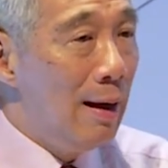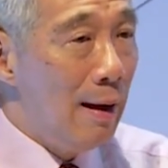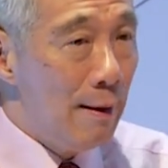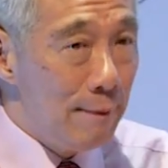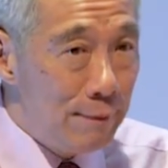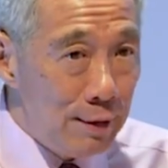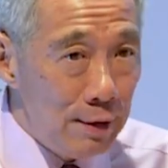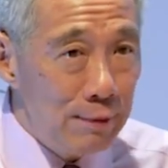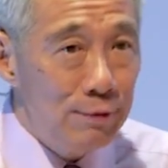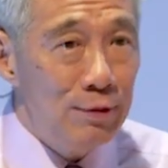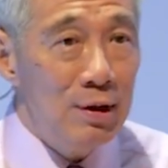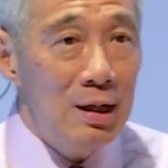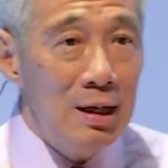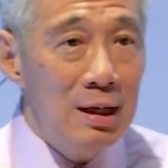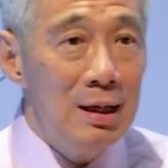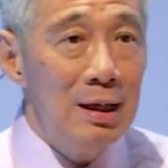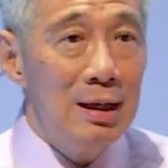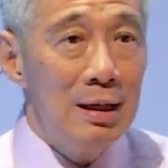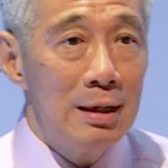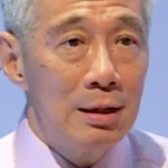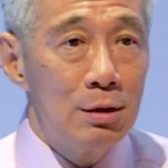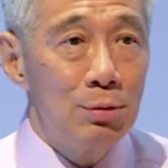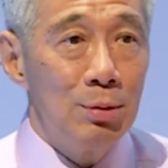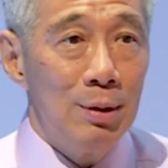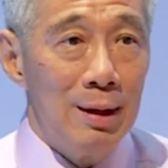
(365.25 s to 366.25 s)
50
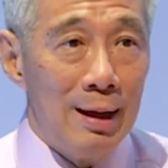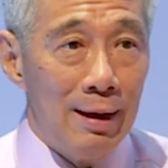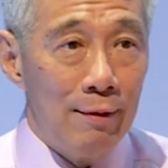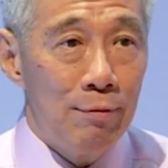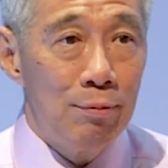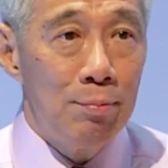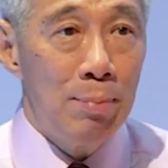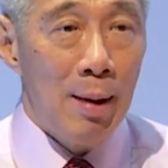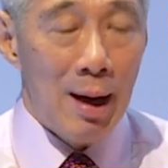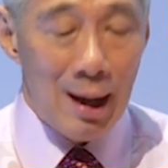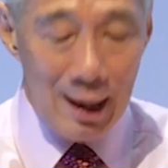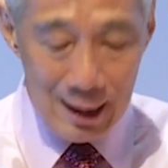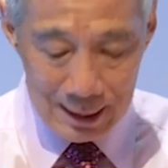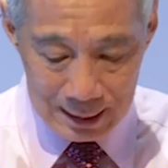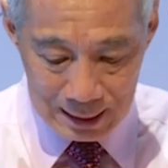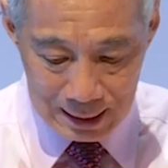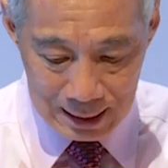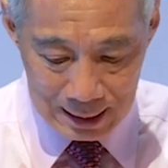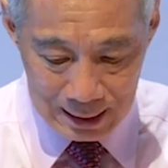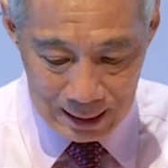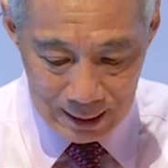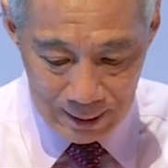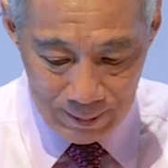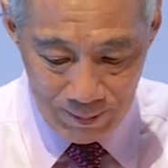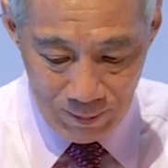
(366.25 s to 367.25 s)
years will have
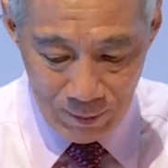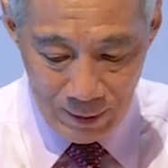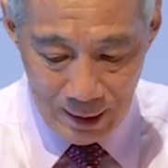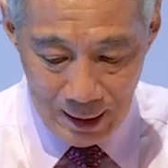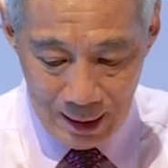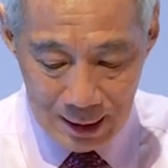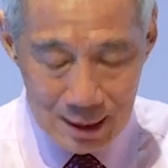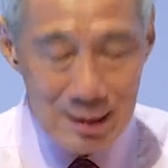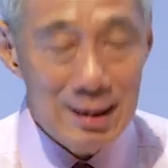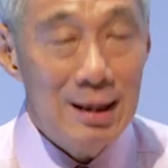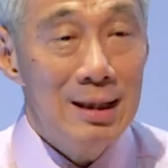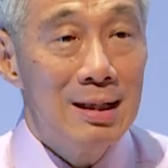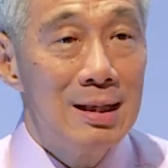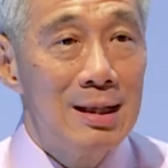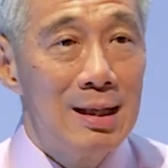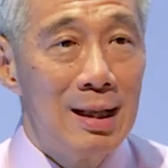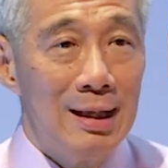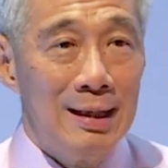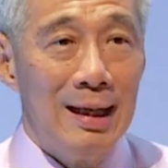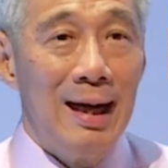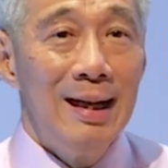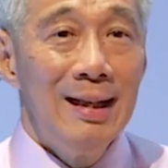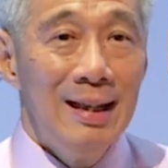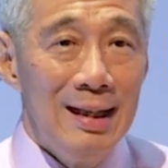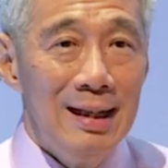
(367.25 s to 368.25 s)
passed since the
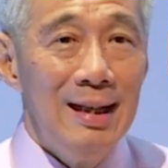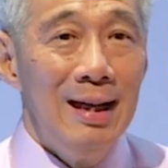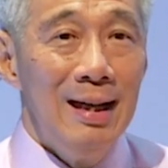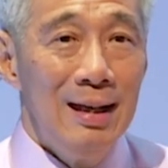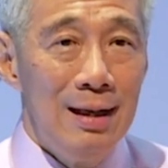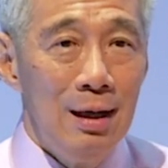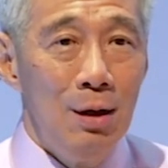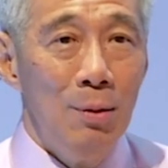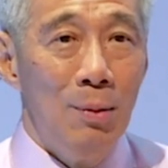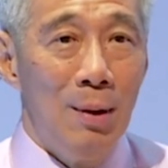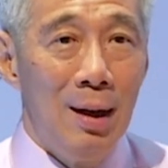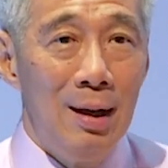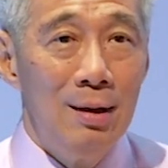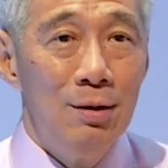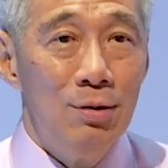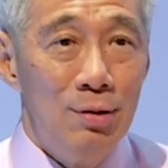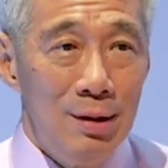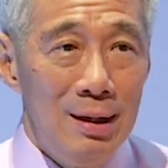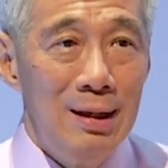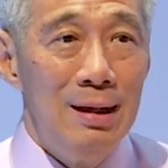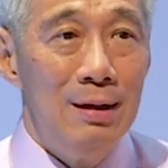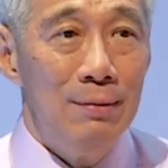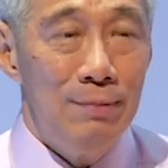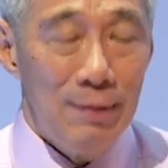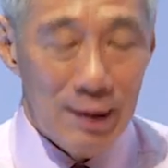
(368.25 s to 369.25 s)
1981
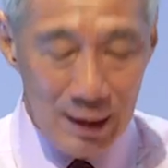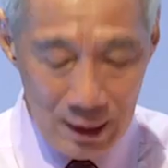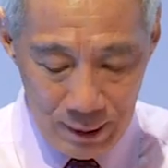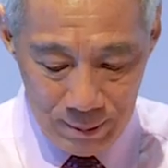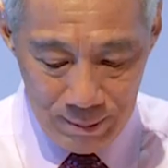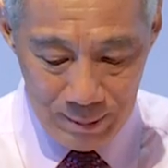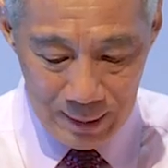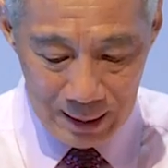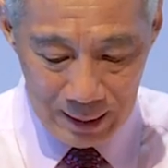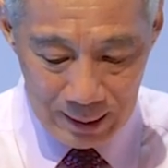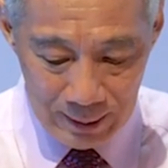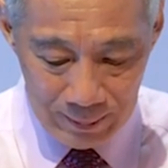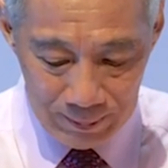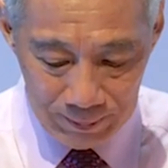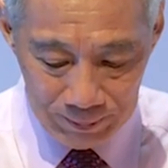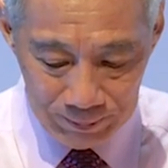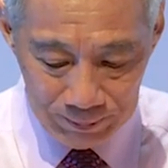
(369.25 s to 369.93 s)
redevelopment.